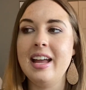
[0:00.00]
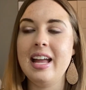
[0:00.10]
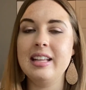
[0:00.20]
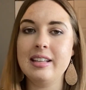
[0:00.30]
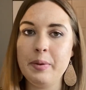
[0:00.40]

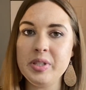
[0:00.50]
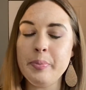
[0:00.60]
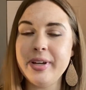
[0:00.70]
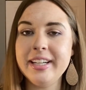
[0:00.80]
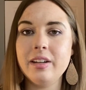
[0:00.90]
it, it was a
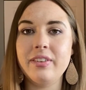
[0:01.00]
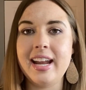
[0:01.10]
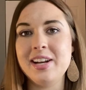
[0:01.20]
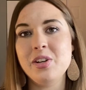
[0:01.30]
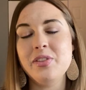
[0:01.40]
big enough
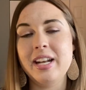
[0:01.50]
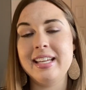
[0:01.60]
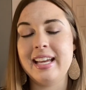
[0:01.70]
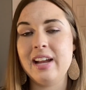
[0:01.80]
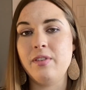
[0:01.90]
candle that
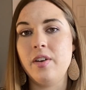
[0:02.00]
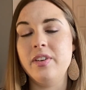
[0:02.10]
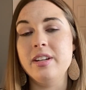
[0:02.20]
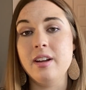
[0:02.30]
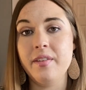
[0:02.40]
it gave off
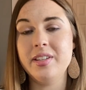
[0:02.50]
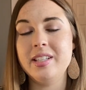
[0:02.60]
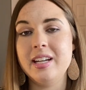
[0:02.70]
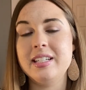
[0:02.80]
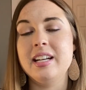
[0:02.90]
enough
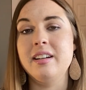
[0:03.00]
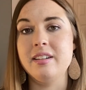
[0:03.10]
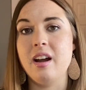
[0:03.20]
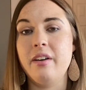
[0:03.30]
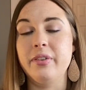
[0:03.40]
scent and
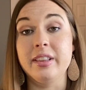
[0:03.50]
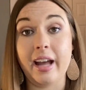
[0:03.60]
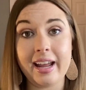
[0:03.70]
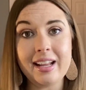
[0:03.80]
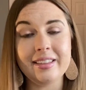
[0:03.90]
enough
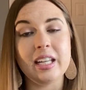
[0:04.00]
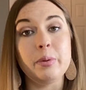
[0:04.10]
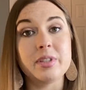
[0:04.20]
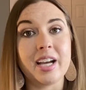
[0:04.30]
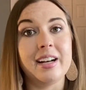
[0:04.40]
light that it
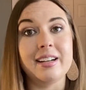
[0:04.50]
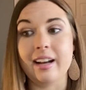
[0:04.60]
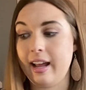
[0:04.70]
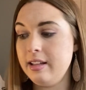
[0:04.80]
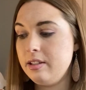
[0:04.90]
was kind of
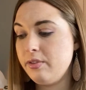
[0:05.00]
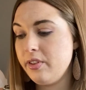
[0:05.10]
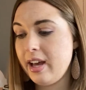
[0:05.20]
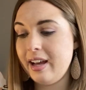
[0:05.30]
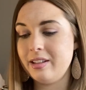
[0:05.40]
nice for
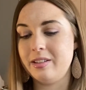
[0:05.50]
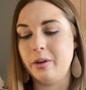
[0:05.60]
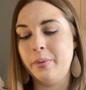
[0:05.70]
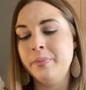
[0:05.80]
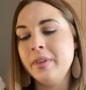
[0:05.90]
that.
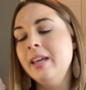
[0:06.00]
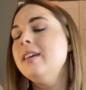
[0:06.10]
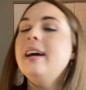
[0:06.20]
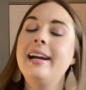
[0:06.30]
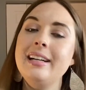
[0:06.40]
So
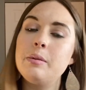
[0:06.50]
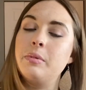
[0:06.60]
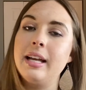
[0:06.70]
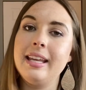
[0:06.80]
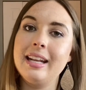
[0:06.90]
I ended up
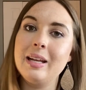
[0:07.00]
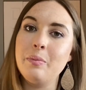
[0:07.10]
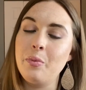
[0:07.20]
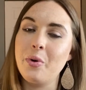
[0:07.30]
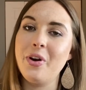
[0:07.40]
liking it
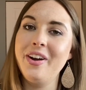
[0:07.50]
more